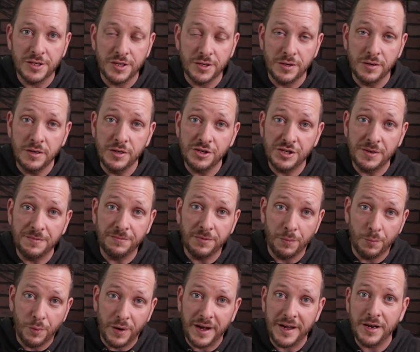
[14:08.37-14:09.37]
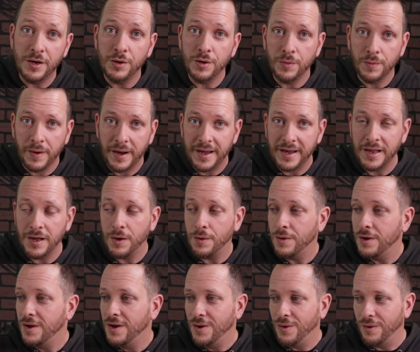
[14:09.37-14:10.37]
so you can jump from radio to
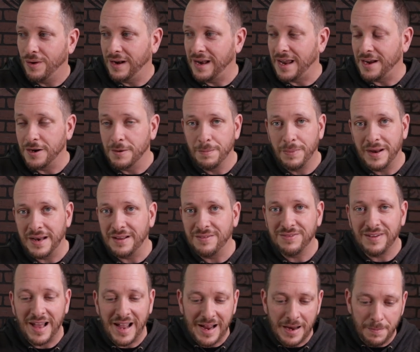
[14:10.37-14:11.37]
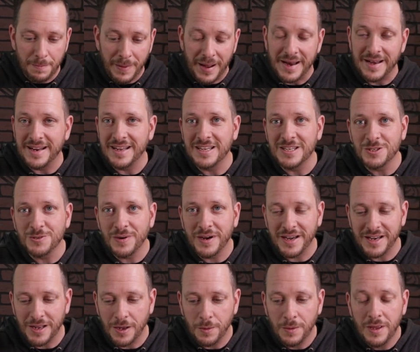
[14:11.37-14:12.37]
radio or let your buddy fly it and bind to his
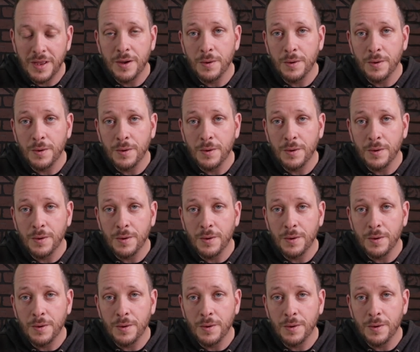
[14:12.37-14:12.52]
radio